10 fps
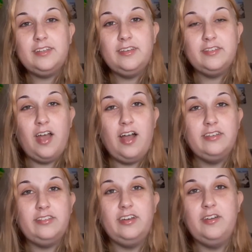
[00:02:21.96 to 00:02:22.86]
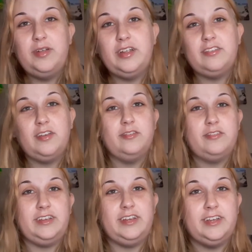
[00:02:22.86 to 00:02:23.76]
As long as, you know, we get to go the
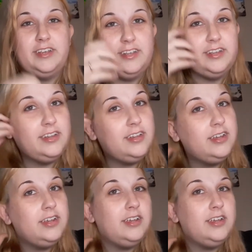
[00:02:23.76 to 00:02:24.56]
see... return flight...